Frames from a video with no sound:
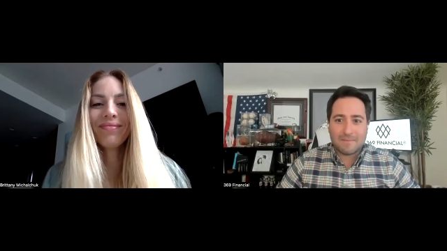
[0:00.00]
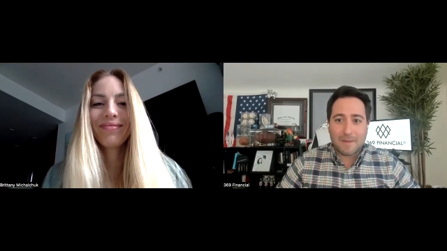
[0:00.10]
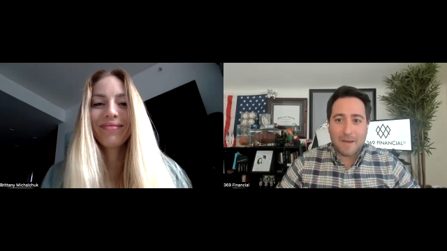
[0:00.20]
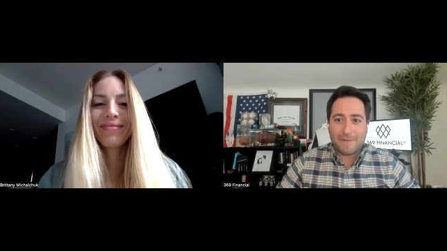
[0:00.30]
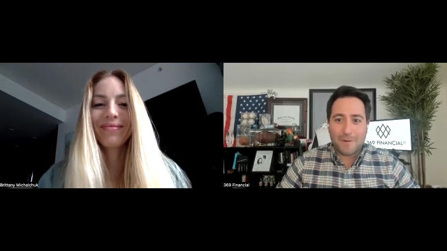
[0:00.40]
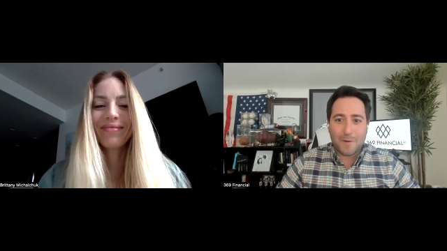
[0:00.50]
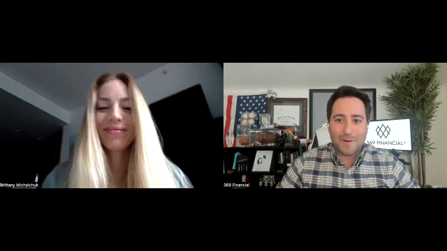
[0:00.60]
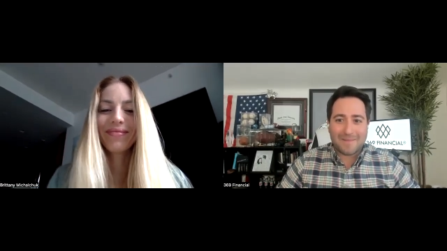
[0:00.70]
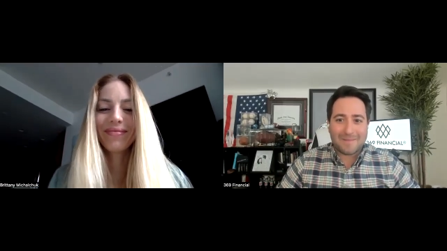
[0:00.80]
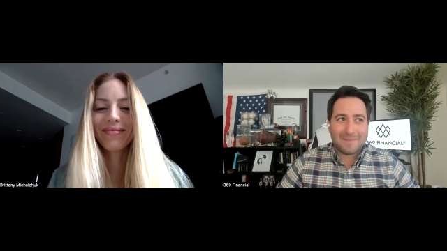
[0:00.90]
Speaker 1: buy food
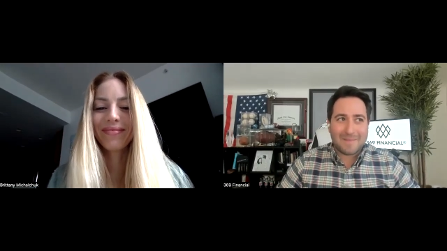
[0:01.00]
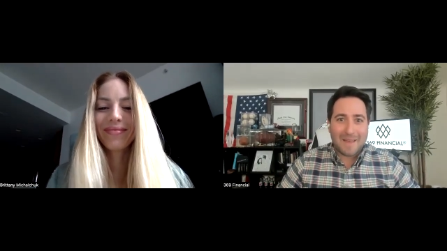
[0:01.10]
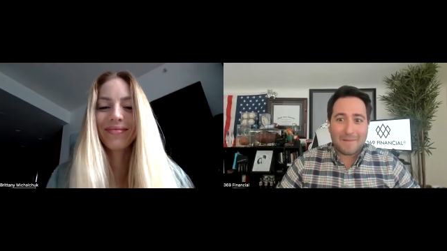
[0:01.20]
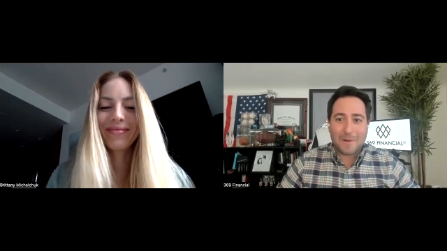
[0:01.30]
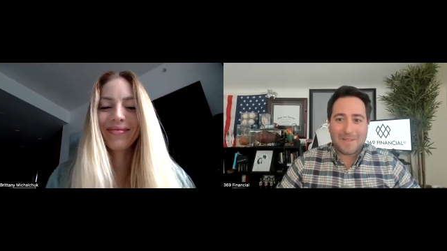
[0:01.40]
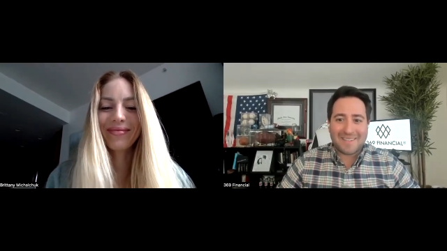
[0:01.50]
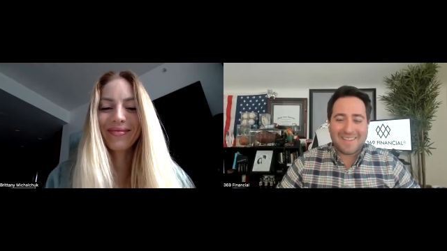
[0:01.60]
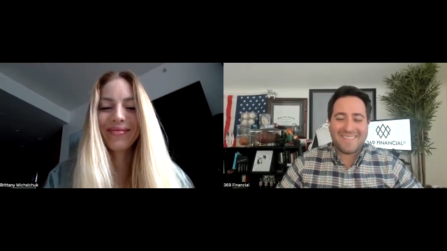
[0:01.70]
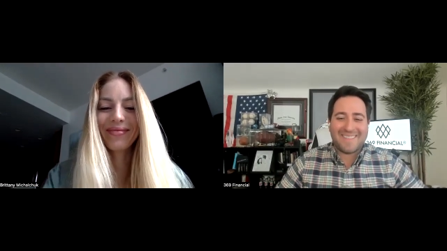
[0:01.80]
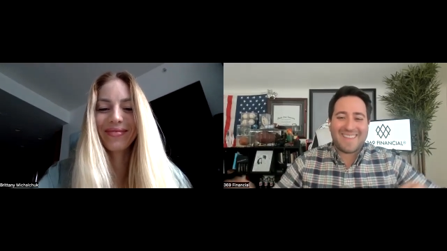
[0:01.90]
and have a place to
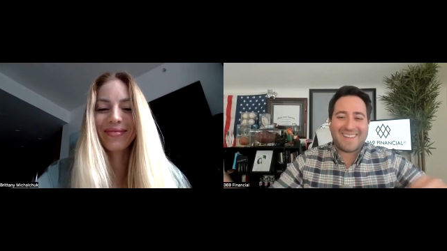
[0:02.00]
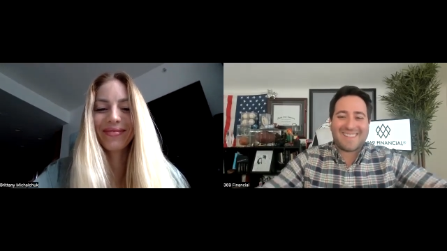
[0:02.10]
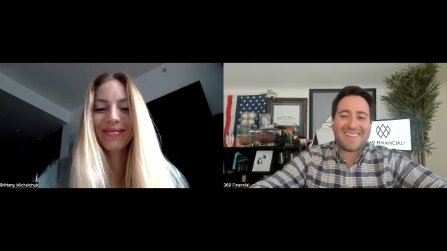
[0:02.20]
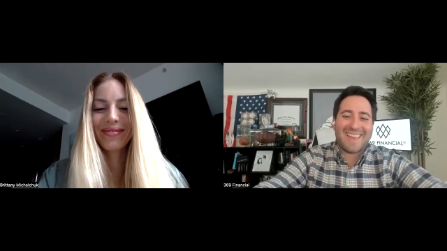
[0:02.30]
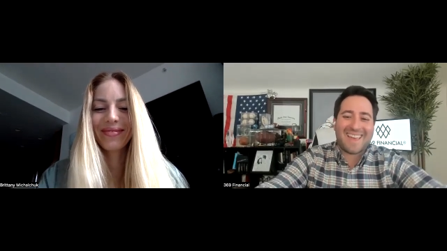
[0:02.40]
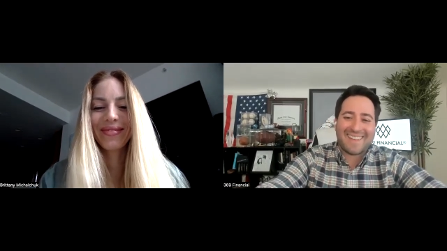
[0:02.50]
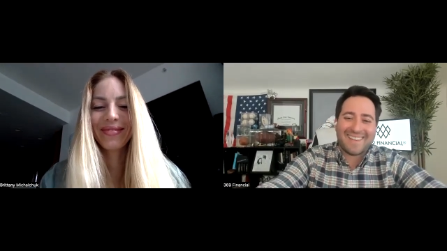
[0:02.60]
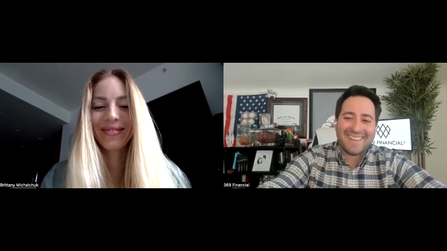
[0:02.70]
live and things like that